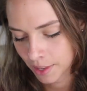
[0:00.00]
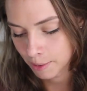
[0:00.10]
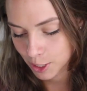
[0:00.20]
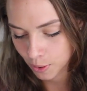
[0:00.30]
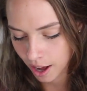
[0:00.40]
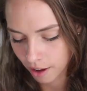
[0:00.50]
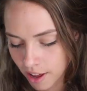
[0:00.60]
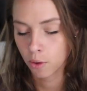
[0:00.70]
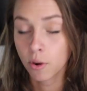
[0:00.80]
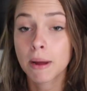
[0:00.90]
Number
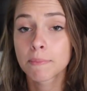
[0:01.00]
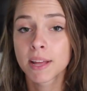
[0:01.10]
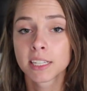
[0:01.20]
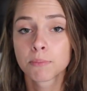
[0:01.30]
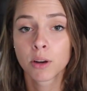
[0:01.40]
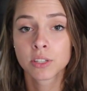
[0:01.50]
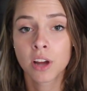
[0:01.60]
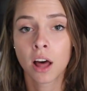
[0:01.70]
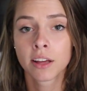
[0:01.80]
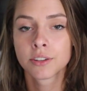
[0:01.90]
twelve, what are my plans
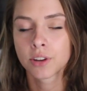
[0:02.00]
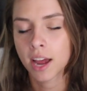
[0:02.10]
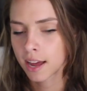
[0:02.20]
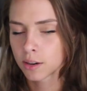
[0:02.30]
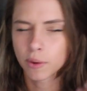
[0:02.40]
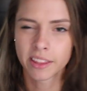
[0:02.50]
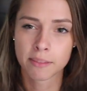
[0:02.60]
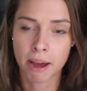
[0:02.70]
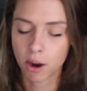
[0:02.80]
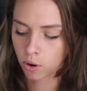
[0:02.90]
post-college and
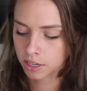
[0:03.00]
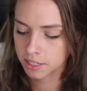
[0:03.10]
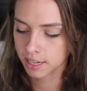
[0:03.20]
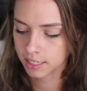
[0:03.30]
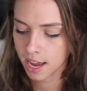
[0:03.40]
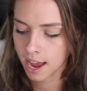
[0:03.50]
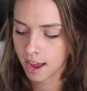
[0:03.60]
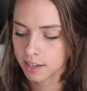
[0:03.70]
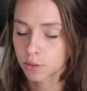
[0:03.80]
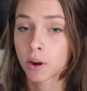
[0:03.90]
with my horses,
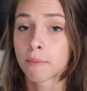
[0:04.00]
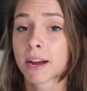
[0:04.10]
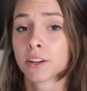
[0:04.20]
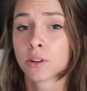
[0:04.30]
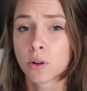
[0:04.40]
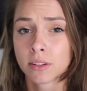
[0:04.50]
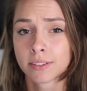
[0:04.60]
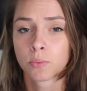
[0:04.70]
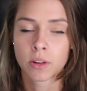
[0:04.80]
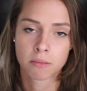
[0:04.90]
and what are my
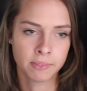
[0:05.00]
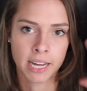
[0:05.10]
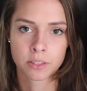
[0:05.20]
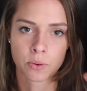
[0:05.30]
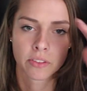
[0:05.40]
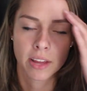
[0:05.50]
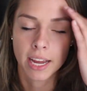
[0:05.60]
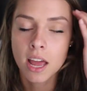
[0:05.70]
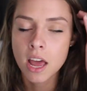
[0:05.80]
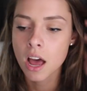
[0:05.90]
goals with that sort of
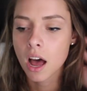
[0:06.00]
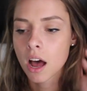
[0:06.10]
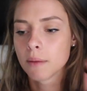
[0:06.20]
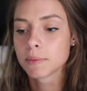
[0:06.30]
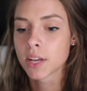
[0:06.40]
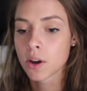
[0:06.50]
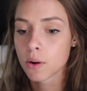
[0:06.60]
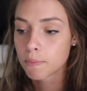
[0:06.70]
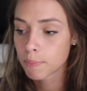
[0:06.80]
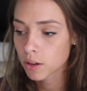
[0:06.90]
thing? Um,
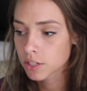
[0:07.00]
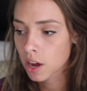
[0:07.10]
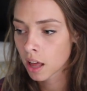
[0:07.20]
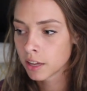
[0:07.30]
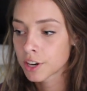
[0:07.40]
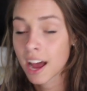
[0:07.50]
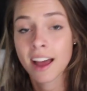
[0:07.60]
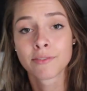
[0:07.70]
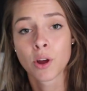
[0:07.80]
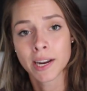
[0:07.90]
so post-college, I
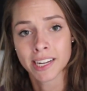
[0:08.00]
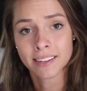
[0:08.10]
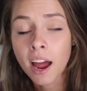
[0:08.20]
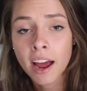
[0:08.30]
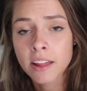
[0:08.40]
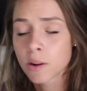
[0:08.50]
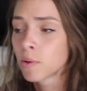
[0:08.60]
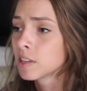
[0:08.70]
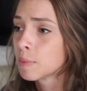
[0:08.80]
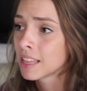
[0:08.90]
have no idea. I either
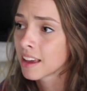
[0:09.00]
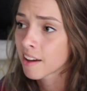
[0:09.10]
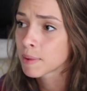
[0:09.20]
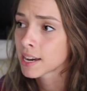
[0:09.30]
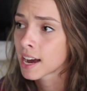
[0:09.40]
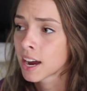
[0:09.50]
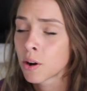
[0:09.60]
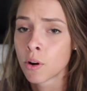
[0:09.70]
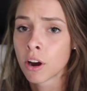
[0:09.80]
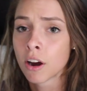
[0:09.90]
want to be in the F B
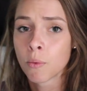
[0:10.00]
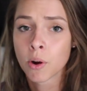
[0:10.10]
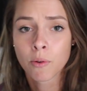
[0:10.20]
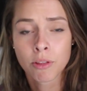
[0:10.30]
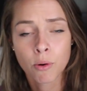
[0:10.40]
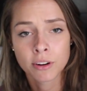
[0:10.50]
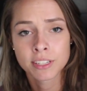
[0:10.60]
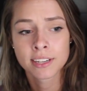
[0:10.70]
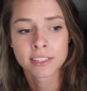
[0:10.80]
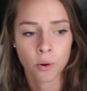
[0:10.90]
I or work with
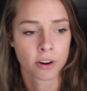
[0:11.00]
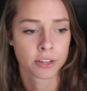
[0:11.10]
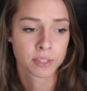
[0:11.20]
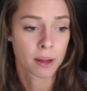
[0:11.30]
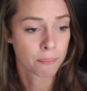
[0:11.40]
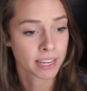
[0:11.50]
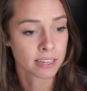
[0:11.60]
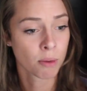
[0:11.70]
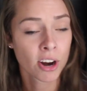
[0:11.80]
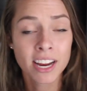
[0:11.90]
horses or do something
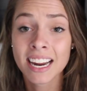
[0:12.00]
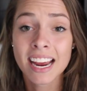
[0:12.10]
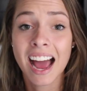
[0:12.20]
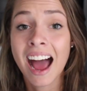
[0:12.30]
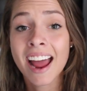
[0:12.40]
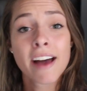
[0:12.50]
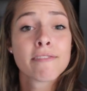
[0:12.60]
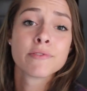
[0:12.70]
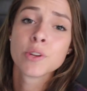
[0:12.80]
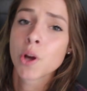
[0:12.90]
in marketing. I
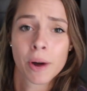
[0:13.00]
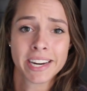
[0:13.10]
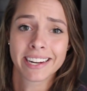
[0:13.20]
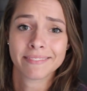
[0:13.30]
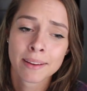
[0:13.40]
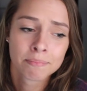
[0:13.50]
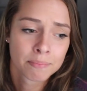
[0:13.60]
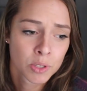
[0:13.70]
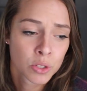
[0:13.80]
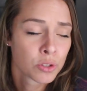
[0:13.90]
have no idea.
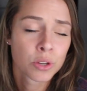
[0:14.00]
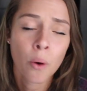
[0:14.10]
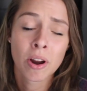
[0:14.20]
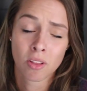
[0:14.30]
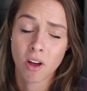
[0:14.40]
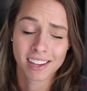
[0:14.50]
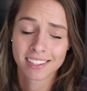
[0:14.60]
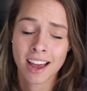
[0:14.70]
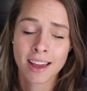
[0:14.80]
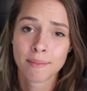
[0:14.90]
I'm so at a
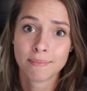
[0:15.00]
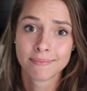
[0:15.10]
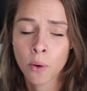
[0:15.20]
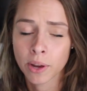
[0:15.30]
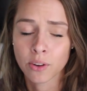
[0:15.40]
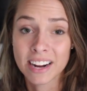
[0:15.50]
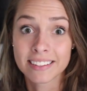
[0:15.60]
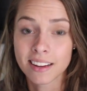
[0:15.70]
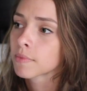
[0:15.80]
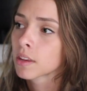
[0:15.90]
loss. I'm going
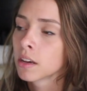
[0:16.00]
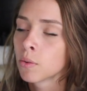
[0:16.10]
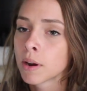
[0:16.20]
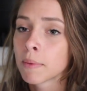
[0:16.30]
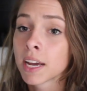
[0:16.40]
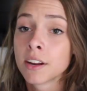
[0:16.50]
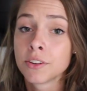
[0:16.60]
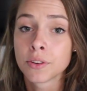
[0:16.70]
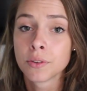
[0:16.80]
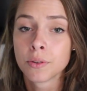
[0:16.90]
crazy. What am I
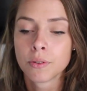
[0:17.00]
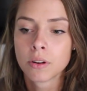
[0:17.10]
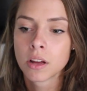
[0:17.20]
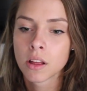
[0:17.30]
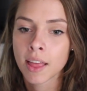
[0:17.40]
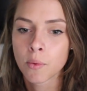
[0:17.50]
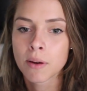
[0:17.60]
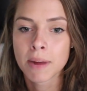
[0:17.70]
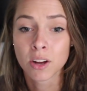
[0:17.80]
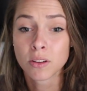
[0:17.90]
gonna do? Like,
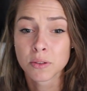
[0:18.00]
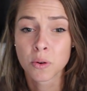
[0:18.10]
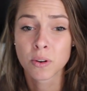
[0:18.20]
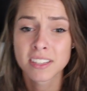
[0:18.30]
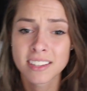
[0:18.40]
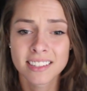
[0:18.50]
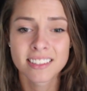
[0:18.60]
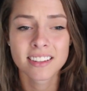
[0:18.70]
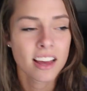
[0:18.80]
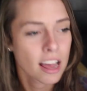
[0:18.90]
what are my goals with horses?
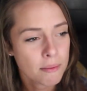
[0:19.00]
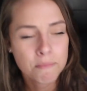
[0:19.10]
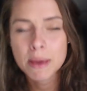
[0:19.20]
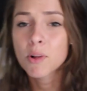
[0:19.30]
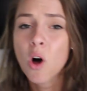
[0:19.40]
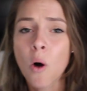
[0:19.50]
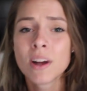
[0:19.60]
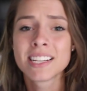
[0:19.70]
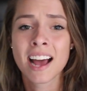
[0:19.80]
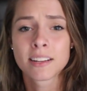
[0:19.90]
It's, people
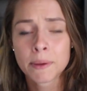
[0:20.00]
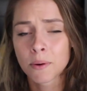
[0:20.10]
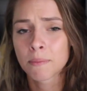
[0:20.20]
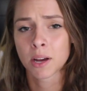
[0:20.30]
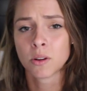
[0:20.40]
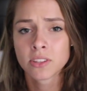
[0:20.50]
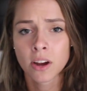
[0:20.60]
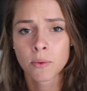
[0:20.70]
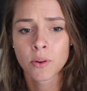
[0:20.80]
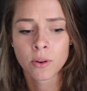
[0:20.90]
always ask me what my goals
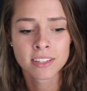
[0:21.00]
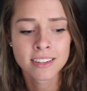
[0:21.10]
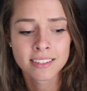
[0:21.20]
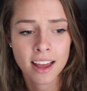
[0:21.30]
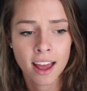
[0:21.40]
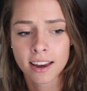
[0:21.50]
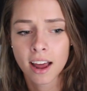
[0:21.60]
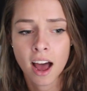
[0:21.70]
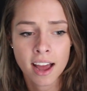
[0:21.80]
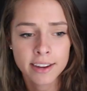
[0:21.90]
are with horses,
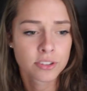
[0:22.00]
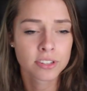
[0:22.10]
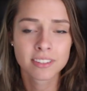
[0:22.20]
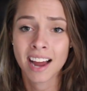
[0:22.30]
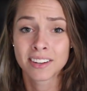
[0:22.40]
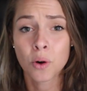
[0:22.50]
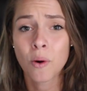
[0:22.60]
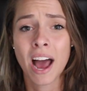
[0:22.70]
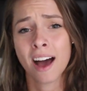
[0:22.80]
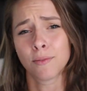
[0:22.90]
and I just, I
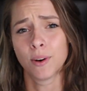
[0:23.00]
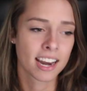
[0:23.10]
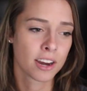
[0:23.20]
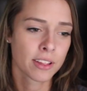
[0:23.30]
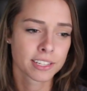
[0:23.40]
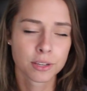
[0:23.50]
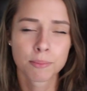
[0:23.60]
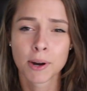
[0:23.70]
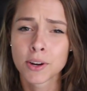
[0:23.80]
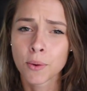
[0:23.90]
don't have one. And I know that's
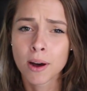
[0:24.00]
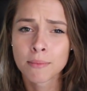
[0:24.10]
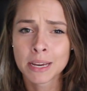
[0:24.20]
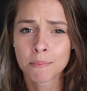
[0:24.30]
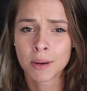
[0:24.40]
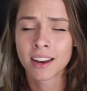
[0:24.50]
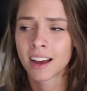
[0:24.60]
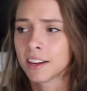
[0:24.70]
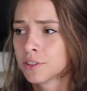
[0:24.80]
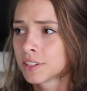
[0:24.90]
super underwhelming,
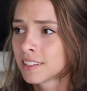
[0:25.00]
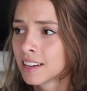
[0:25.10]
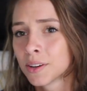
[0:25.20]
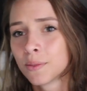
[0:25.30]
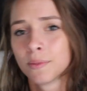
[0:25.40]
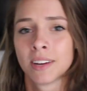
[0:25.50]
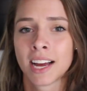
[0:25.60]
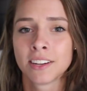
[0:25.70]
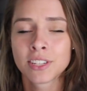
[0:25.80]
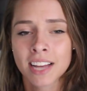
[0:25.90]
but I just don't,
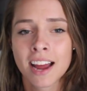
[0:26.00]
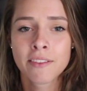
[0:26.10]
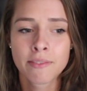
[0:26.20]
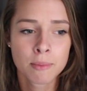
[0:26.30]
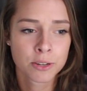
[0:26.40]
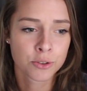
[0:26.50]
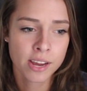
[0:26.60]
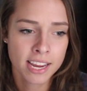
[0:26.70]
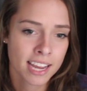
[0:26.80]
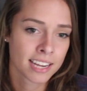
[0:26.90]
I just kind of am
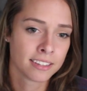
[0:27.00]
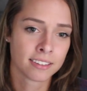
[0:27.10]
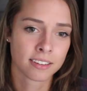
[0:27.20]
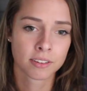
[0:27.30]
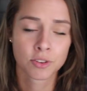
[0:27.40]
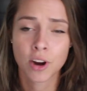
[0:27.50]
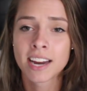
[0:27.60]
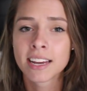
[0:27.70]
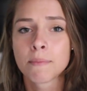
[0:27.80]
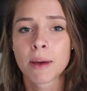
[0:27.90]
enjoying it and
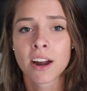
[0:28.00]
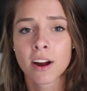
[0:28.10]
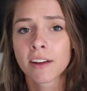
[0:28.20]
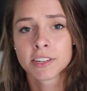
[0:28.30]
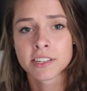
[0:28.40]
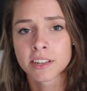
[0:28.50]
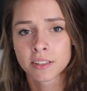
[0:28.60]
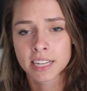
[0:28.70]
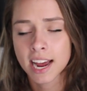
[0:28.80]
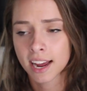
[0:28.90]
trying to get better every
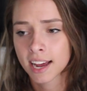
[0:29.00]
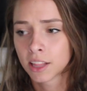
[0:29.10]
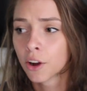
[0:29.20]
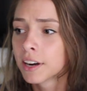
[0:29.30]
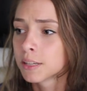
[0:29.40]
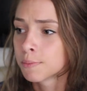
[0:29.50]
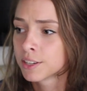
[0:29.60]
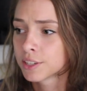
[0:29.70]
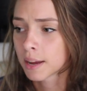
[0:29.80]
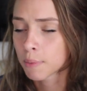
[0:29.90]
single day and learn as
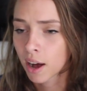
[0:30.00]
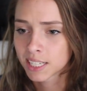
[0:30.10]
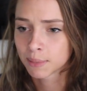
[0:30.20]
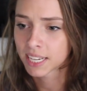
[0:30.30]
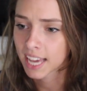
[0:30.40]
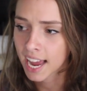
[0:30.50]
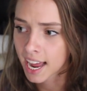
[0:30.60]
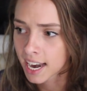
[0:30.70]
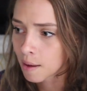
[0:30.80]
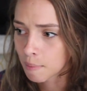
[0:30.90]
much as I possibly
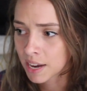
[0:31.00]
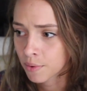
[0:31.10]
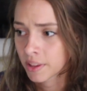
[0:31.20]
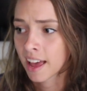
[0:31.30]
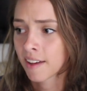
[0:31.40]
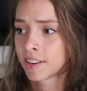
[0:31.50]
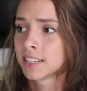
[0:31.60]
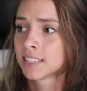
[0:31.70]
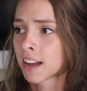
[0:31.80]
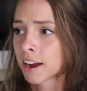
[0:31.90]
can. Um, I don't really have
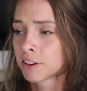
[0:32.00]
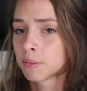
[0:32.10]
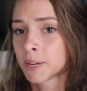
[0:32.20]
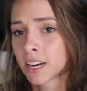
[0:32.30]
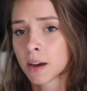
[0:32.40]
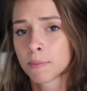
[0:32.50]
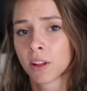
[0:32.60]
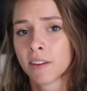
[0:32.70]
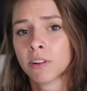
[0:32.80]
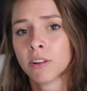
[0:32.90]
any desire to be an
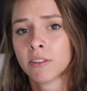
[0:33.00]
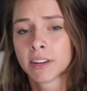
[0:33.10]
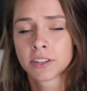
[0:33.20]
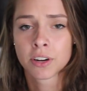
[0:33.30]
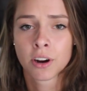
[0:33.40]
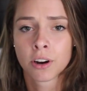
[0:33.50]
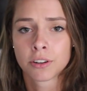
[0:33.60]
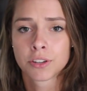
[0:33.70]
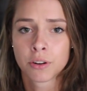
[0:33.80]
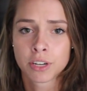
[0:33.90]
upper level
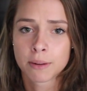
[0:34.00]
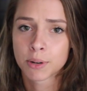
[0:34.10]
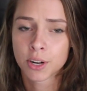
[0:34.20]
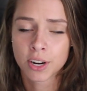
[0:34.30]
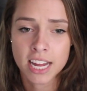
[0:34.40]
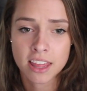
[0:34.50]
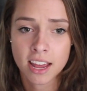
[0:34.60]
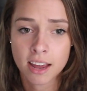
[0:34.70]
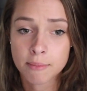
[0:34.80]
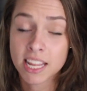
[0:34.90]
eventer or show jumper or
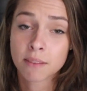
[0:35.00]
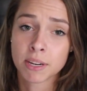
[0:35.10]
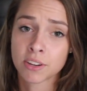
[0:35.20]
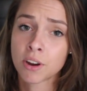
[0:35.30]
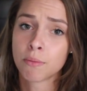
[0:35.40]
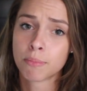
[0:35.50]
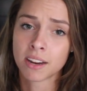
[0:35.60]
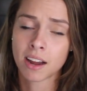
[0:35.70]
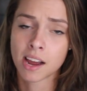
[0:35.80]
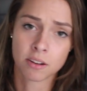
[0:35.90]
anything. I mean, that'd be dope,
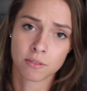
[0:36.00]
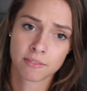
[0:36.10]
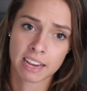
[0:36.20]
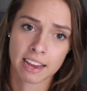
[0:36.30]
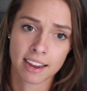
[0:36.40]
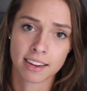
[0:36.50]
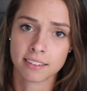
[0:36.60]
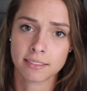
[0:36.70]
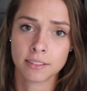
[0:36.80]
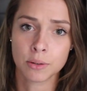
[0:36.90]
but I don't think I
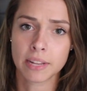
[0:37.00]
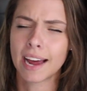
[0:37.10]
can do